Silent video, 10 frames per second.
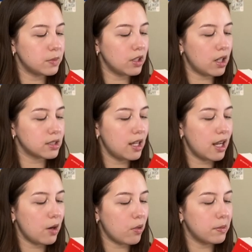lost
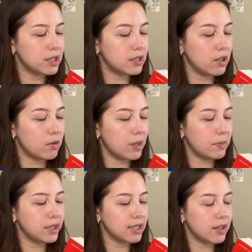and what still might be
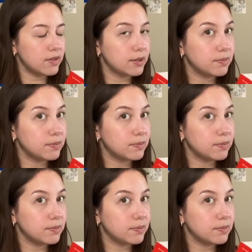saved.